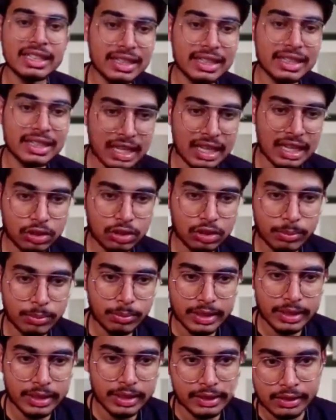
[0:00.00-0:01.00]
used to
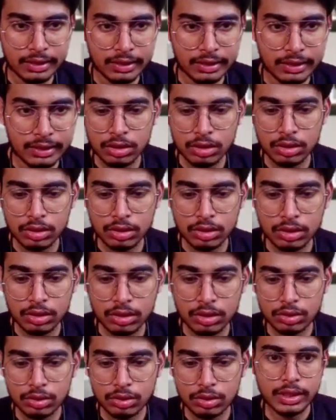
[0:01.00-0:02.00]
add
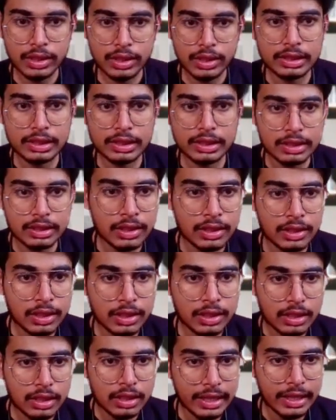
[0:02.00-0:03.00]
at the last of the
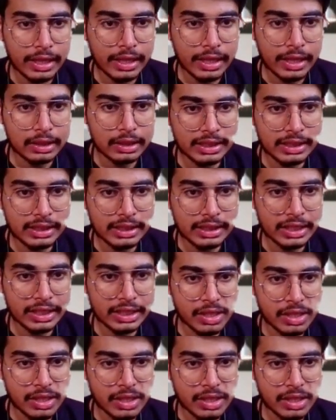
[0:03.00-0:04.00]
array. So
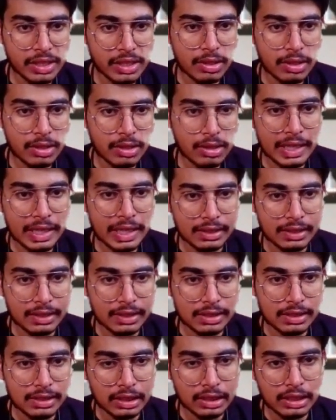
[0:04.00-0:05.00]
here
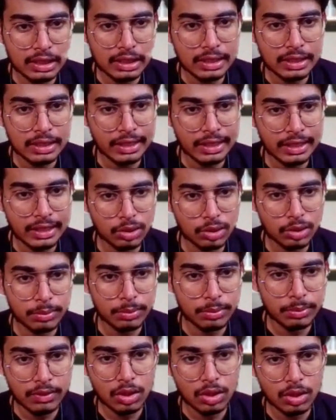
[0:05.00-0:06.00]
like ch
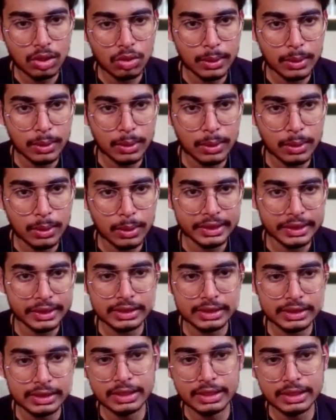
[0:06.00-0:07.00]
variable we add this
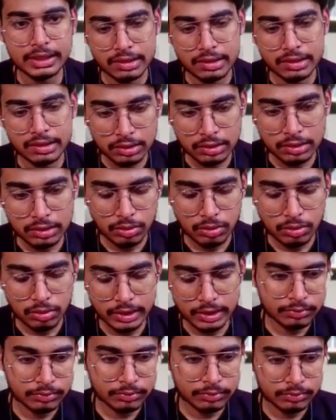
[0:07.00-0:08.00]
at the last of the
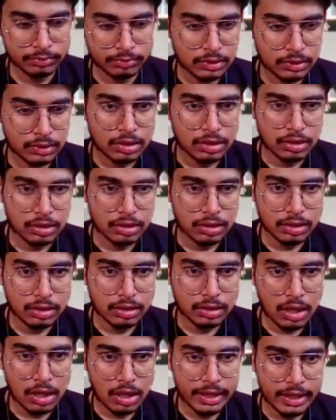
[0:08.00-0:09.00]
our open brackets
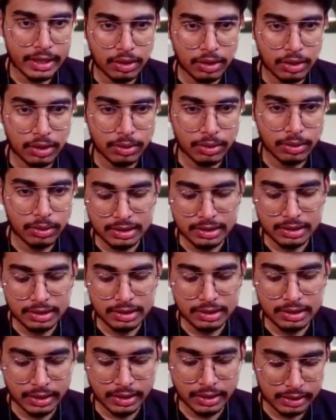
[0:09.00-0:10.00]
array. Okay.
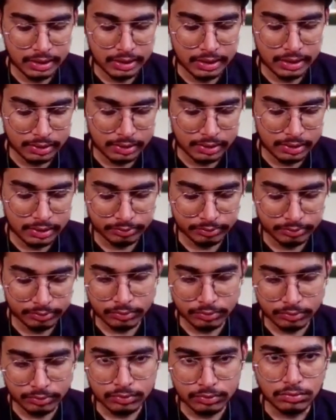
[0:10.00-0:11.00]
Now
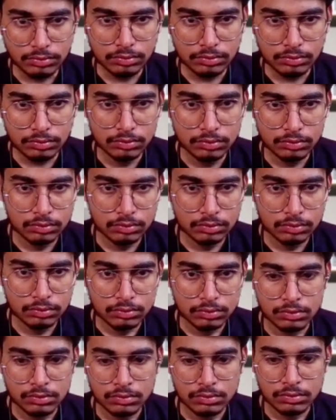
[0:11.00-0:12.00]
ending of this if
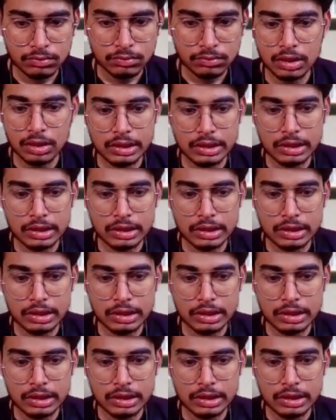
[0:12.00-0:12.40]
condition,